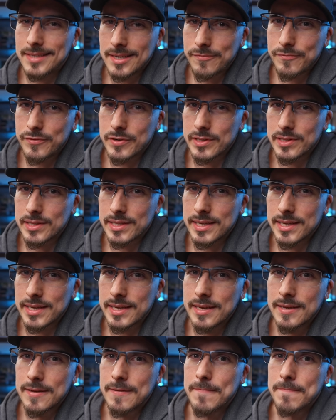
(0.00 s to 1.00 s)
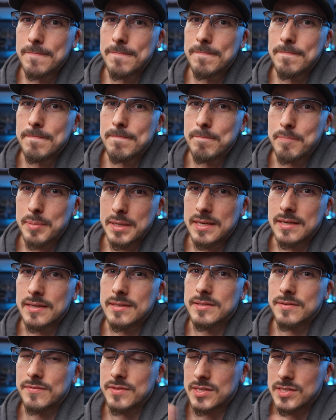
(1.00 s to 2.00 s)
differently
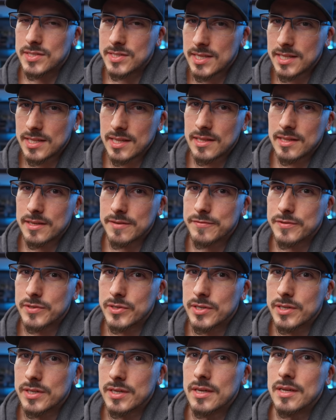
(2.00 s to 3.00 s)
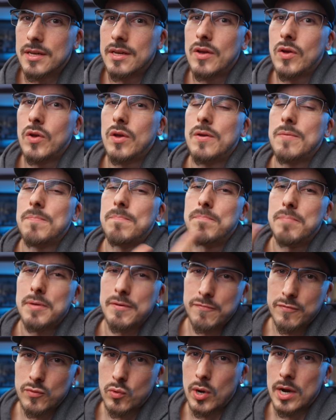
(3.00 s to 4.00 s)
because of the Cine Lifter
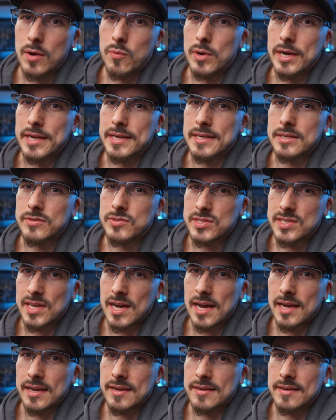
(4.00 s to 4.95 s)
before I went outside.